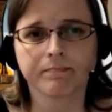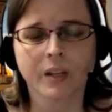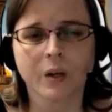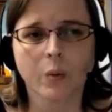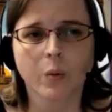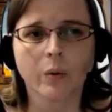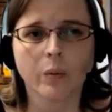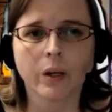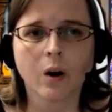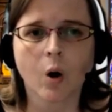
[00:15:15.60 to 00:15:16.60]
When
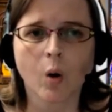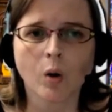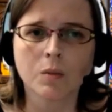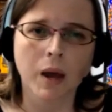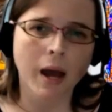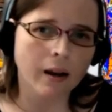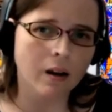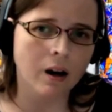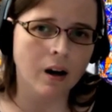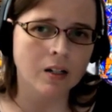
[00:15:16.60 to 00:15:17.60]
we hold back
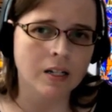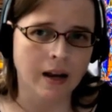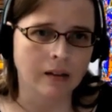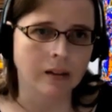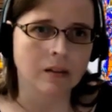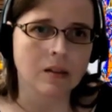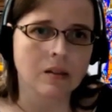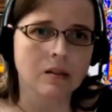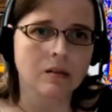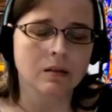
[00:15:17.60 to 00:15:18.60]
our
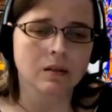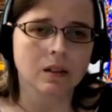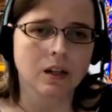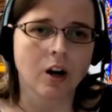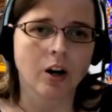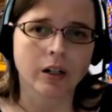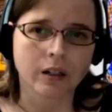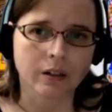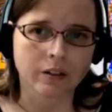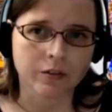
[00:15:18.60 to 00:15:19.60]
talents, our
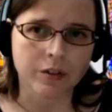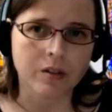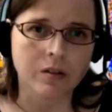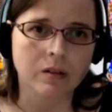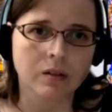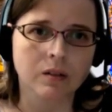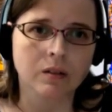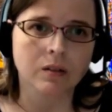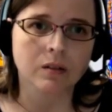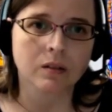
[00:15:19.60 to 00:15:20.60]
gifts,
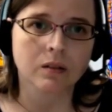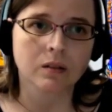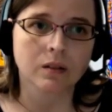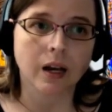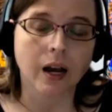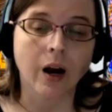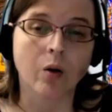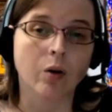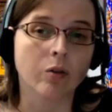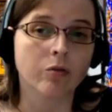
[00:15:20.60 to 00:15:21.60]

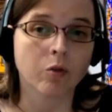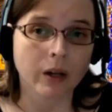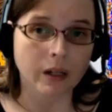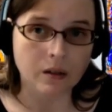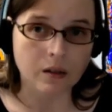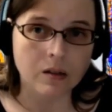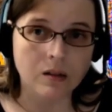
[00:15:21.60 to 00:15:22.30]
our voice,